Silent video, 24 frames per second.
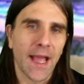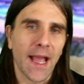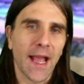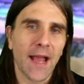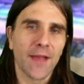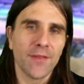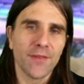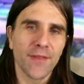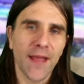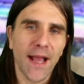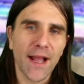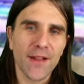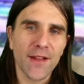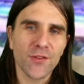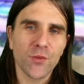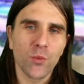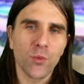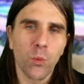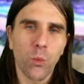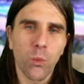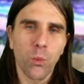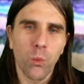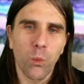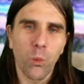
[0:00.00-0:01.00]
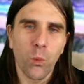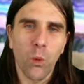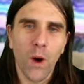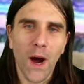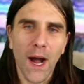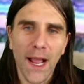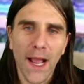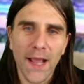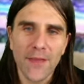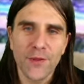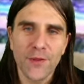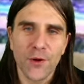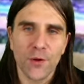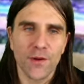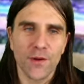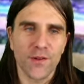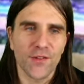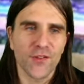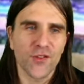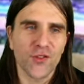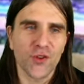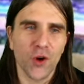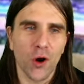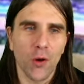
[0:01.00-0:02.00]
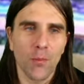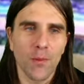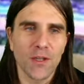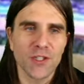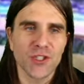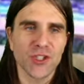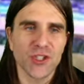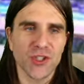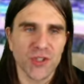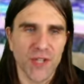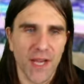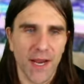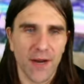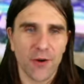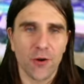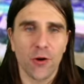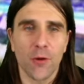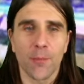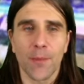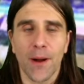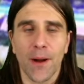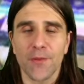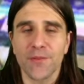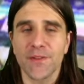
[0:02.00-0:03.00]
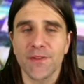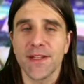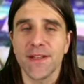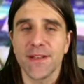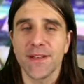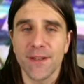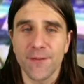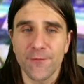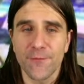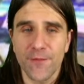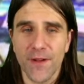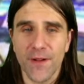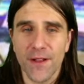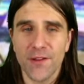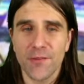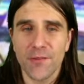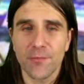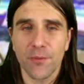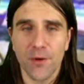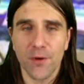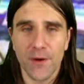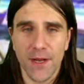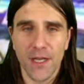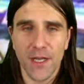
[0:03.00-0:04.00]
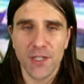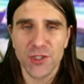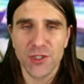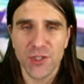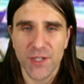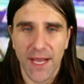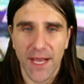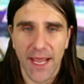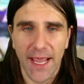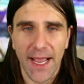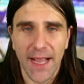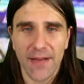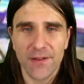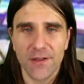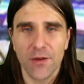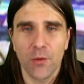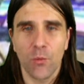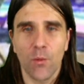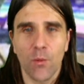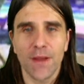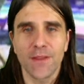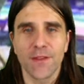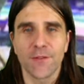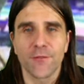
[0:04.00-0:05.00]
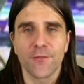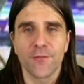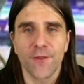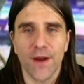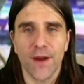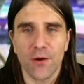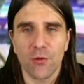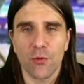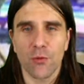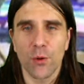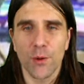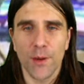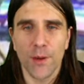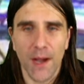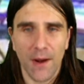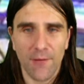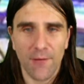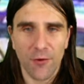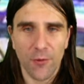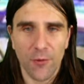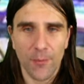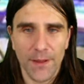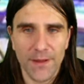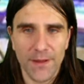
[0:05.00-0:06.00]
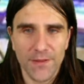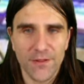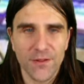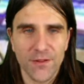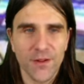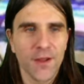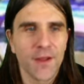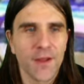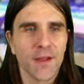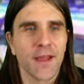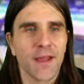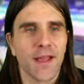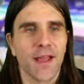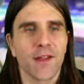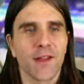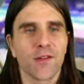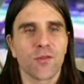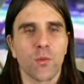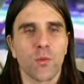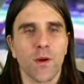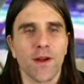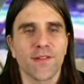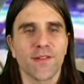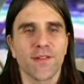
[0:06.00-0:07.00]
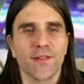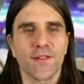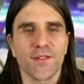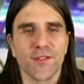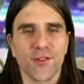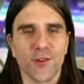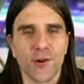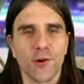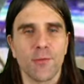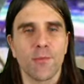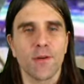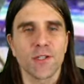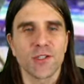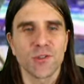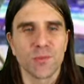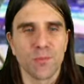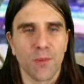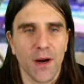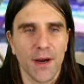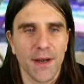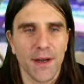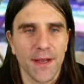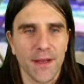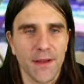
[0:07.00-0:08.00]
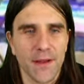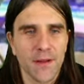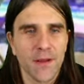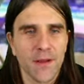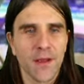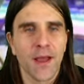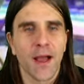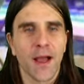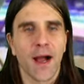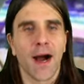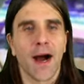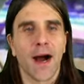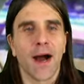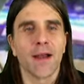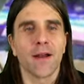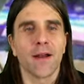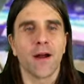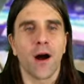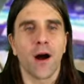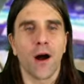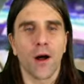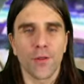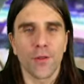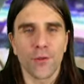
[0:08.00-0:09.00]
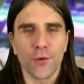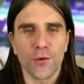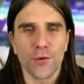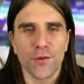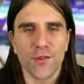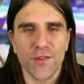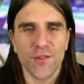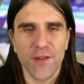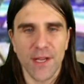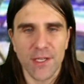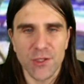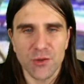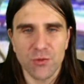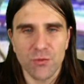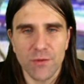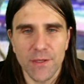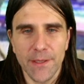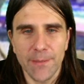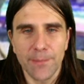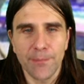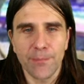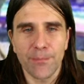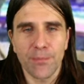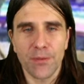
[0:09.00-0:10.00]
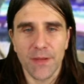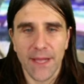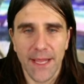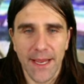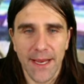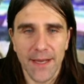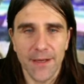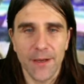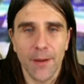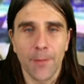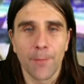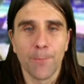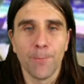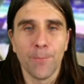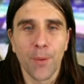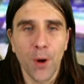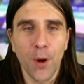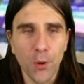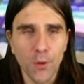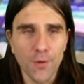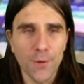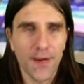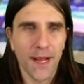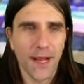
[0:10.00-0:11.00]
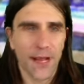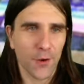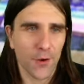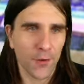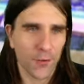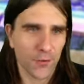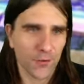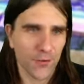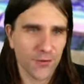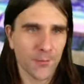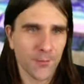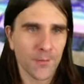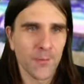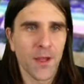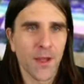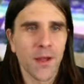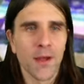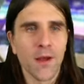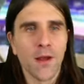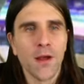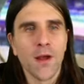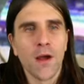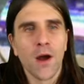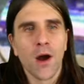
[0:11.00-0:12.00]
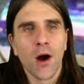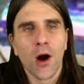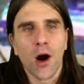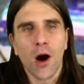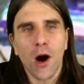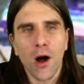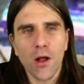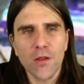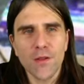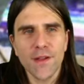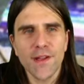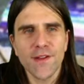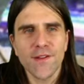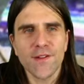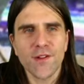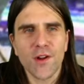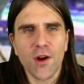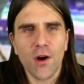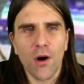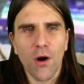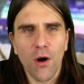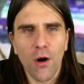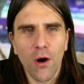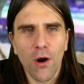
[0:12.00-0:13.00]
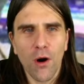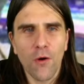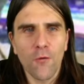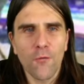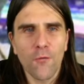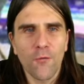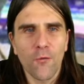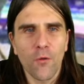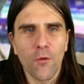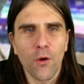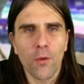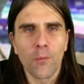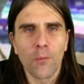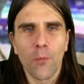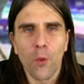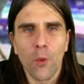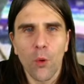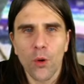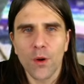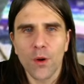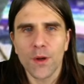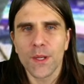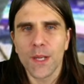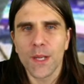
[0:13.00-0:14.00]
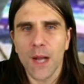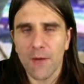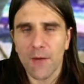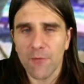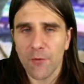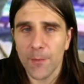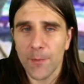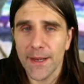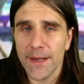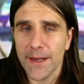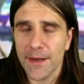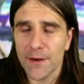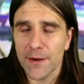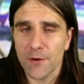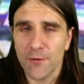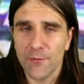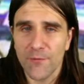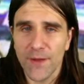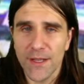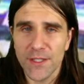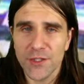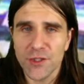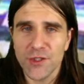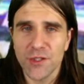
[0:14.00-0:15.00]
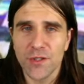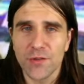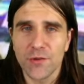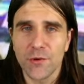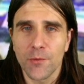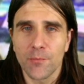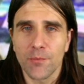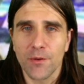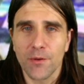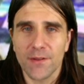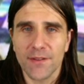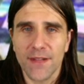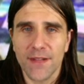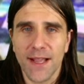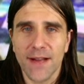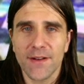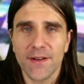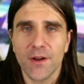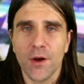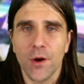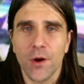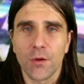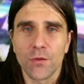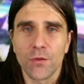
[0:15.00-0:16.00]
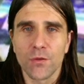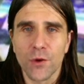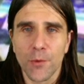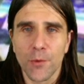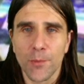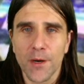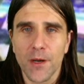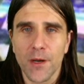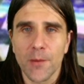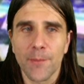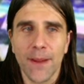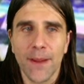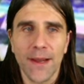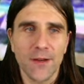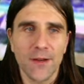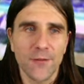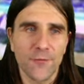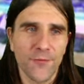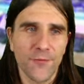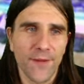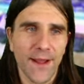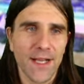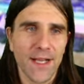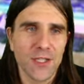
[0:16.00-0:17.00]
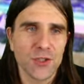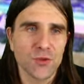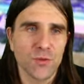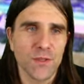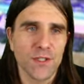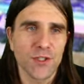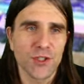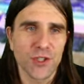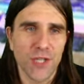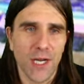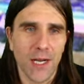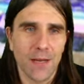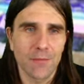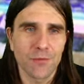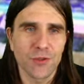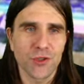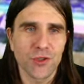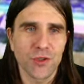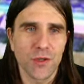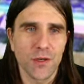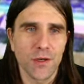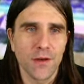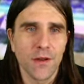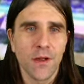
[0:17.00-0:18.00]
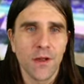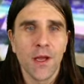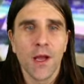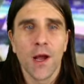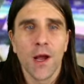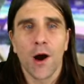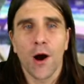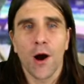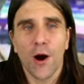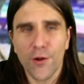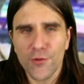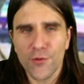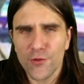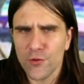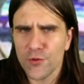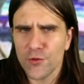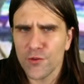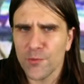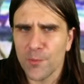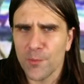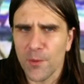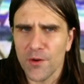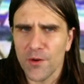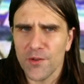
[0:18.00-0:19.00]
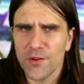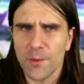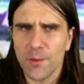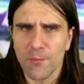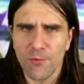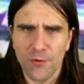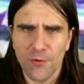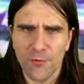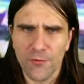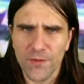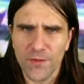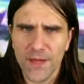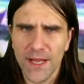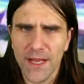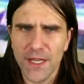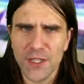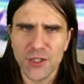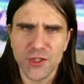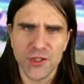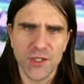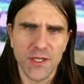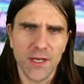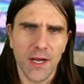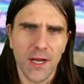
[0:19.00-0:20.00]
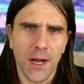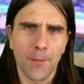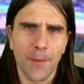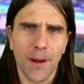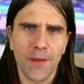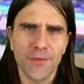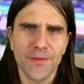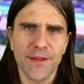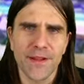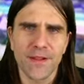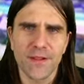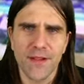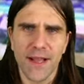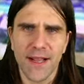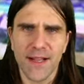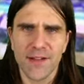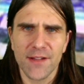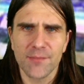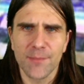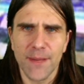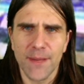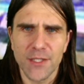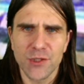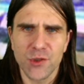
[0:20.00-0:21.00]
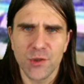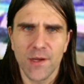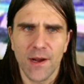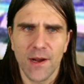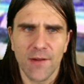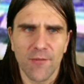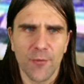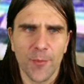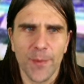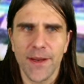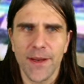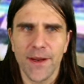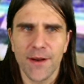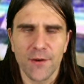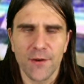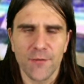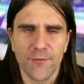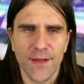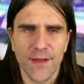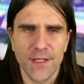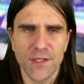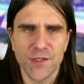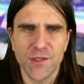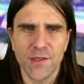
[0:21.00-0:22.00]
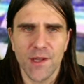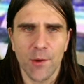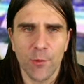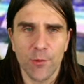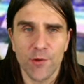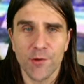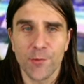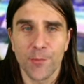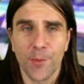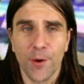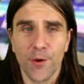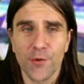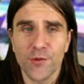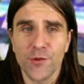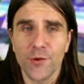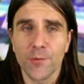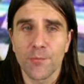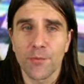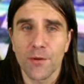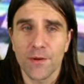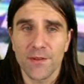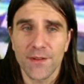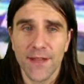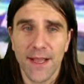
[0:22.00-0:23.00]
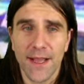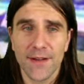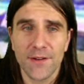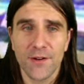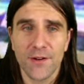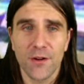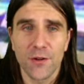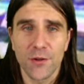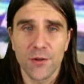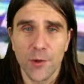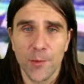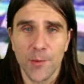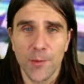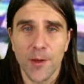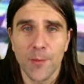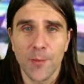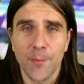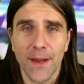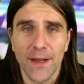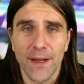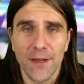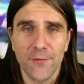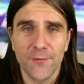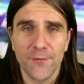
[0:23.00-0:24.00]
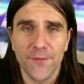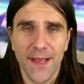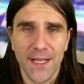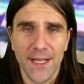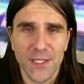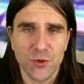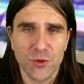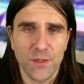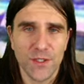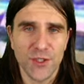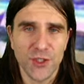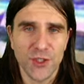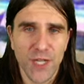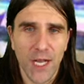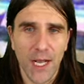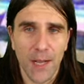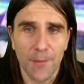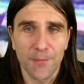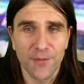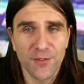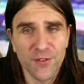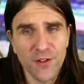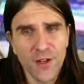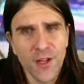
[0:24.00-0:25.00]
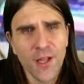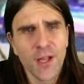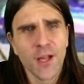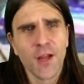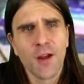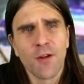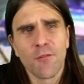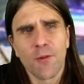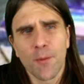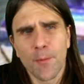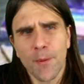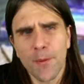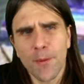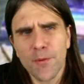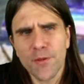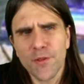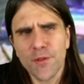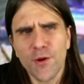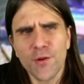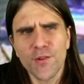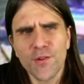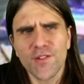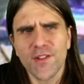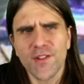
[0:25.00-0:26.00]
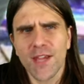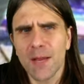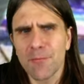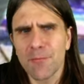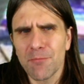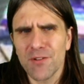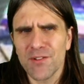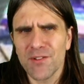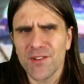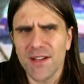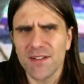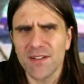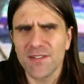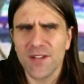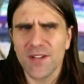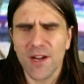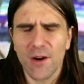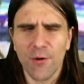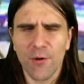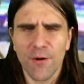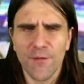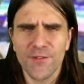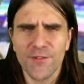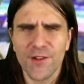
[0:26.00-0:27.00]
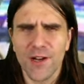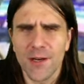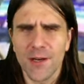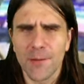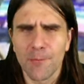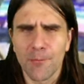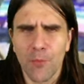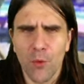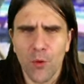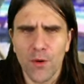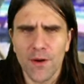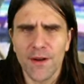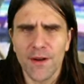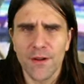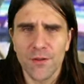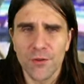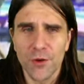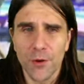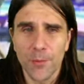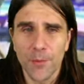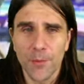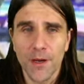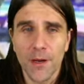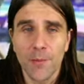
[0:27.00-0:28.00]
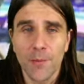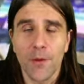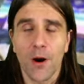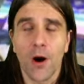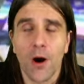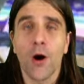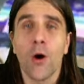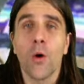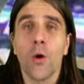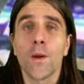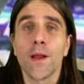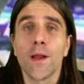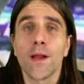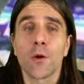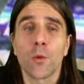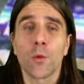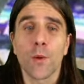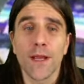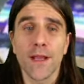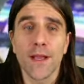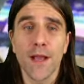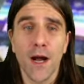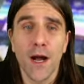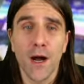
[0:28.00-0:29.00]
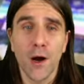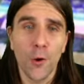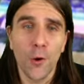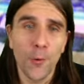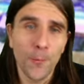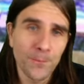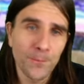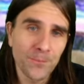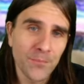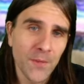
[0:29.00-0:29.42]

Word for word: And that's why there is so much chatter about the Defense Production Act and why the federal government is wasting so much money on other centrally planned boondoggles. Hawley's call for more government intervention to protect aluminum manufacturing jobs should also spur some reflection about the last major government intervention that was supposed to protect aluminum manufacturing jobs. Remember those 10% tariffs on imported aluminum? Oh, here we go.